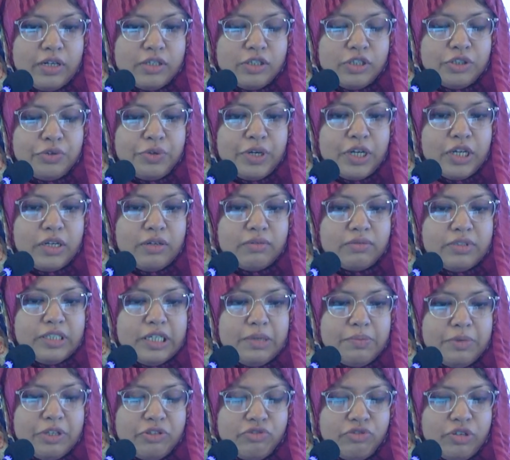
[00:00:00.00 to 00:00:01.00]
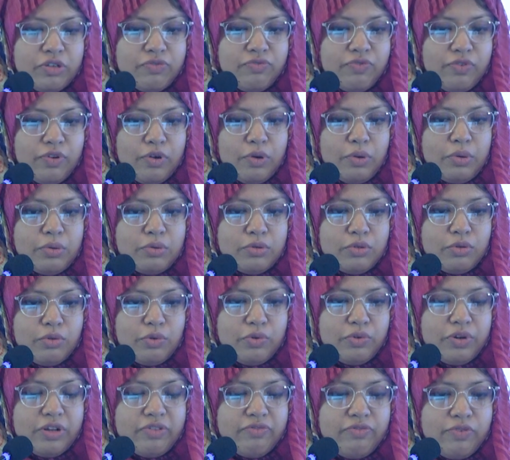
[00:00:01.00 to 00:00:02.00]
showing TME3 flow,
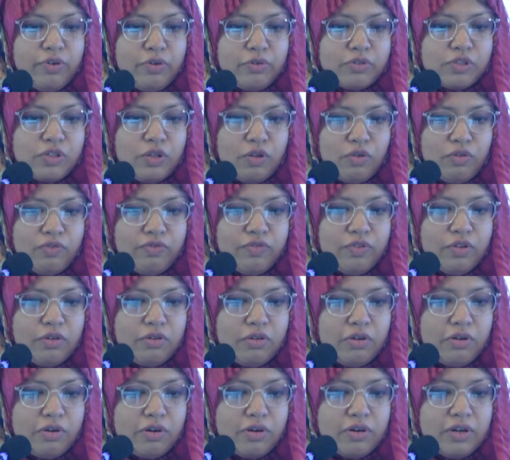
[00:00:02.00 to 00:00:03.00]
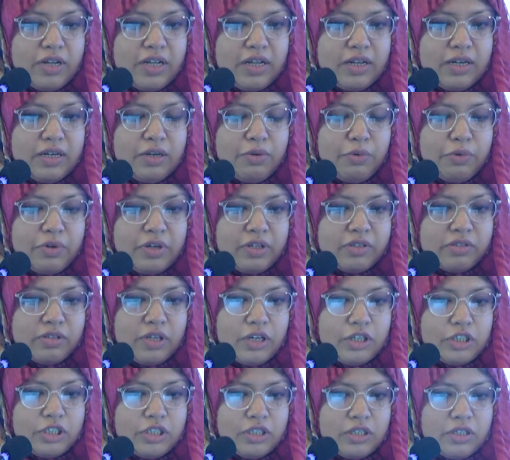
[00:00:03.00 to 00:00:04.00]
no reflow, slow flow, or no
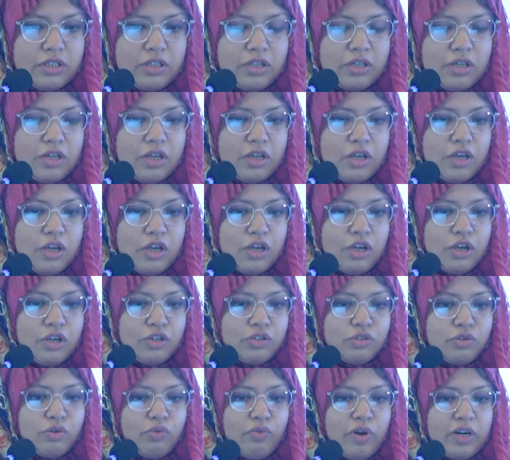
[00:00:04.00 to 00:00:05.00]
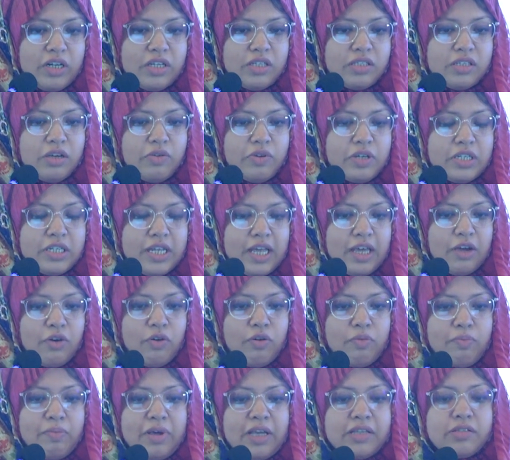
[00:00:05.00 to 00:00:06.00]
dissection. So what is our
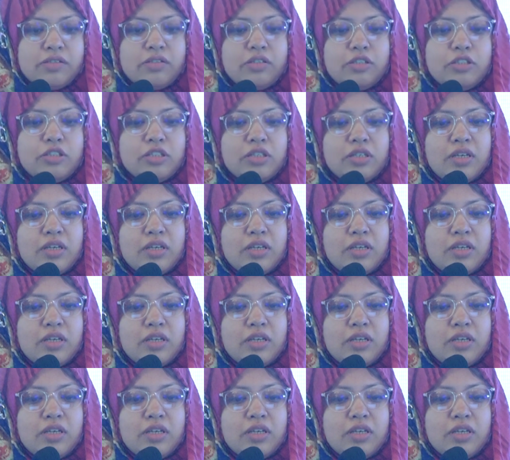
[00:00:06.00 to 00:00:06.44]
take-home message?